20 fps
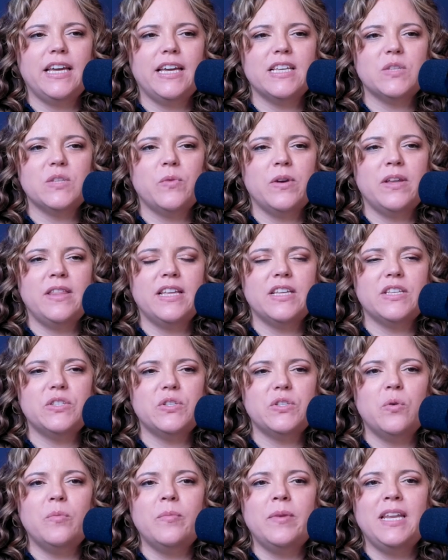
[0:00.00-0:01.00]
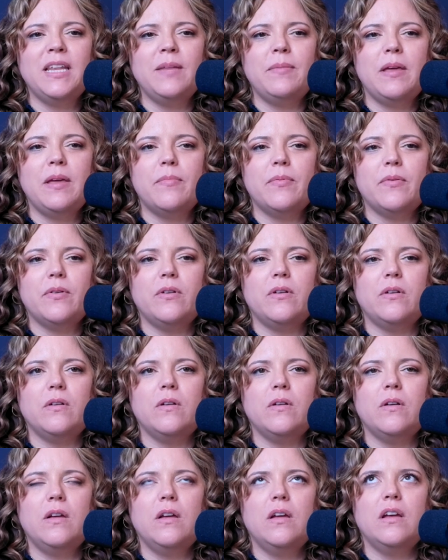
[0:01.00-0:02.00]
is one that so many
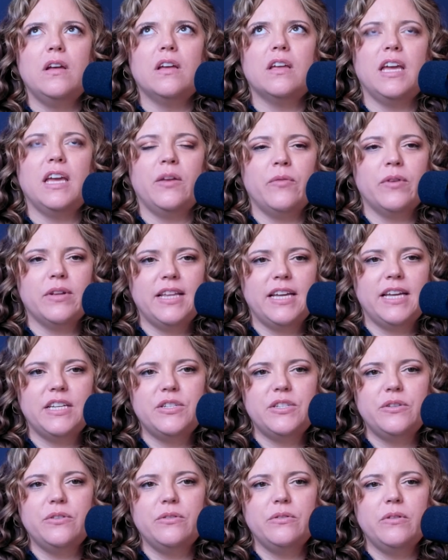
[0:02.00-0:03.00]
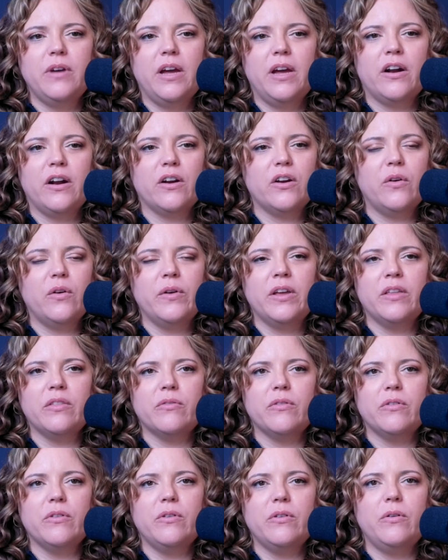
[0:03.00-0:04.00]
people can relate to and are going
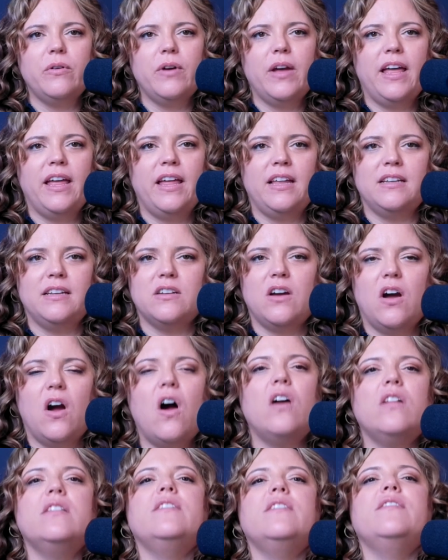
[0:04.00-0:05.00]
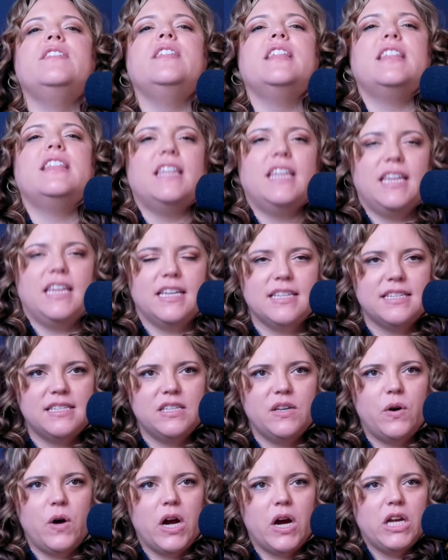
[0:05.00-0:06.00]
through and all of the things.
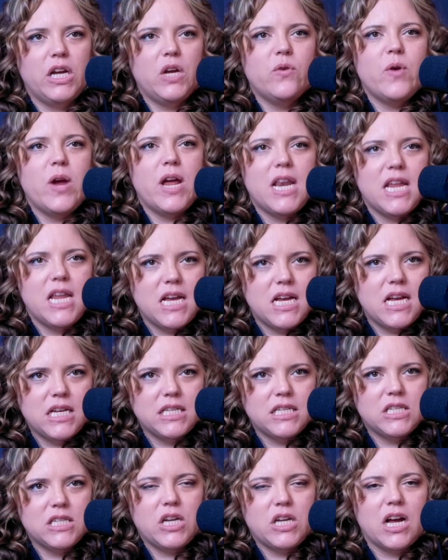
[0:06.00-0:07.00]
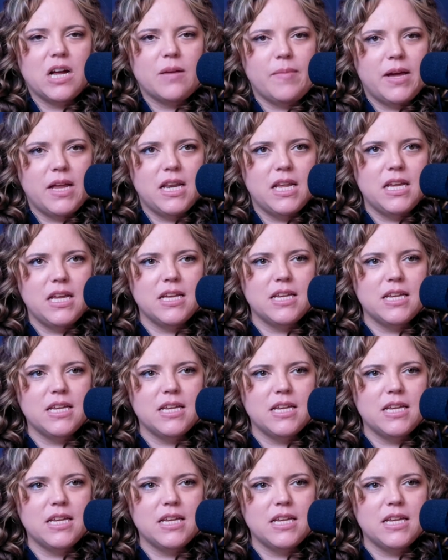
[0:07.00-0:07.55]
So are you ready to talk about it?